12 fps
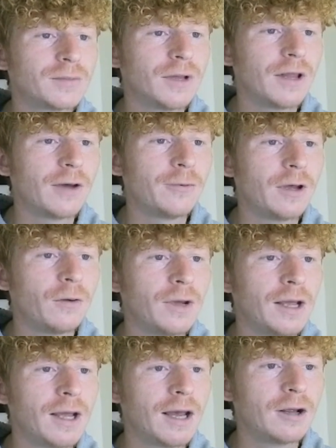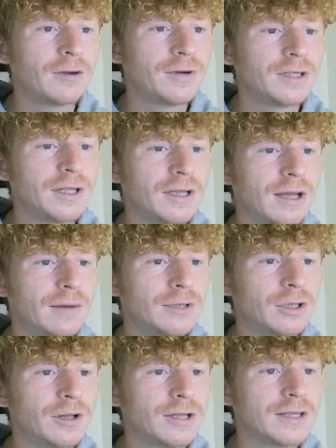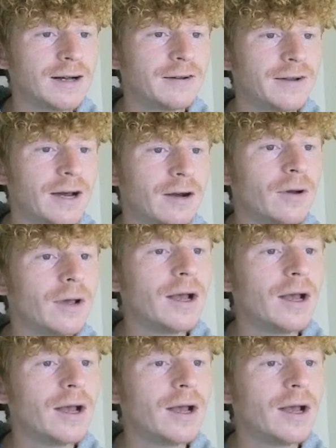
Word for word: But there we go. We can get an increase in damage on that tile now.